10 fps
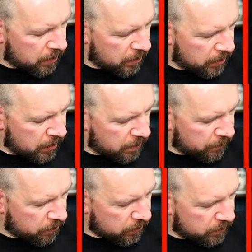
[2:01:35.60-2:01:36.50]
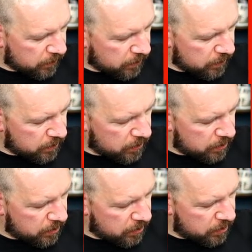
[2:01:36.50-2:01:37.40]
And then I've got,
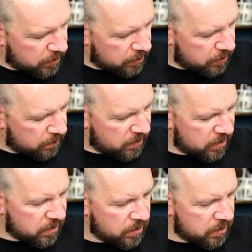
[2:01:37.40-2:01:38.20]
um,